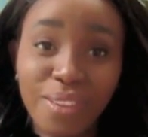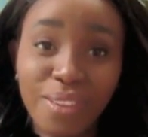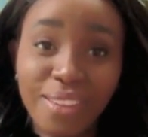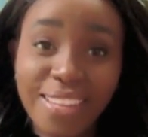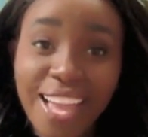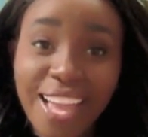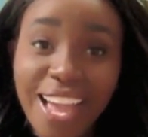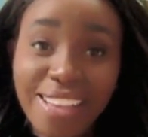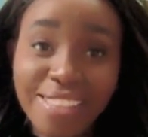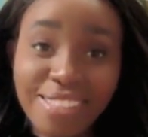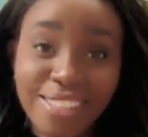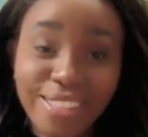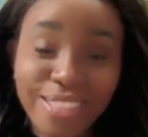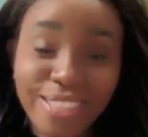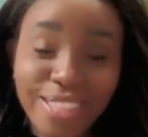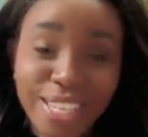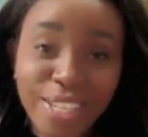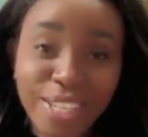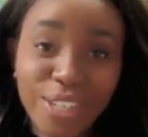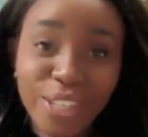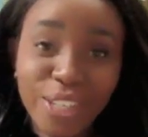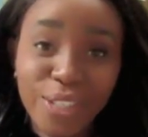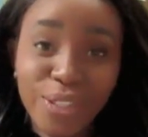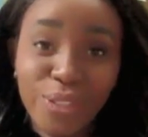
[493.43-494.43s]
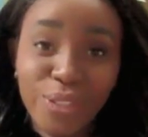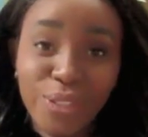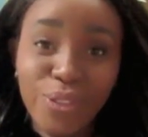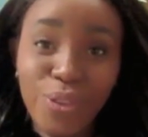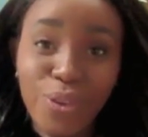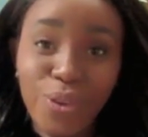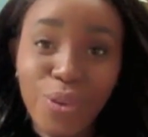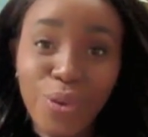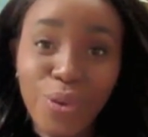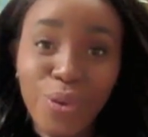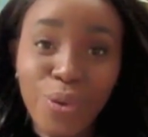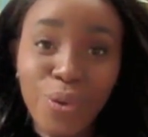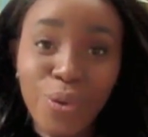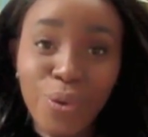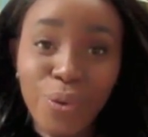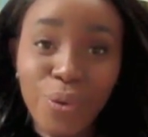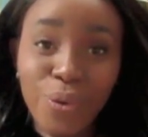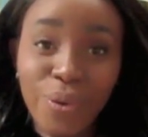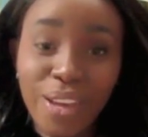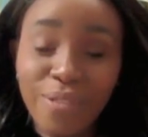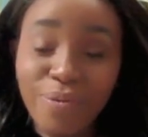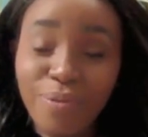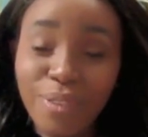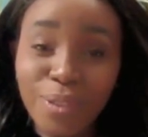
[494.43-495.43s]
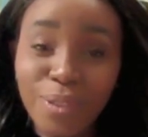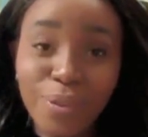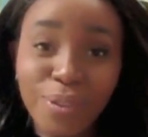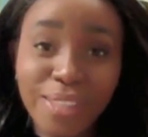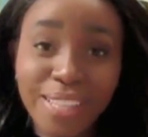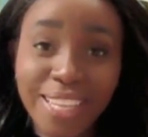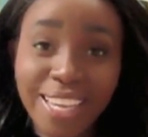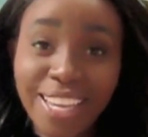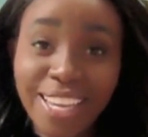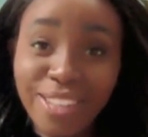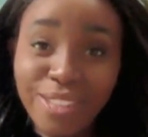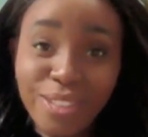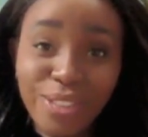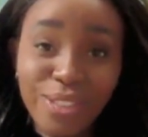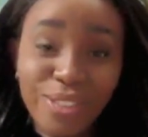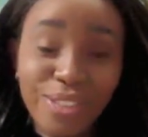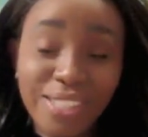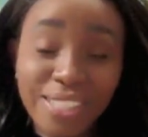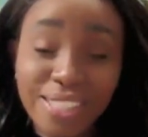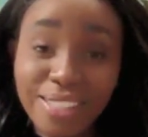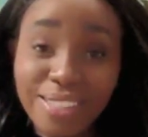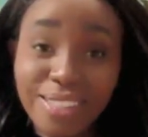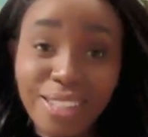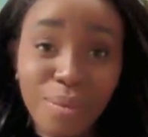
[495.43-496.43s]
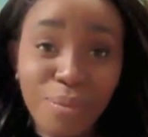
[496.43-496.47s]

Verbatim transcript: NASA leaders who have been with the agency,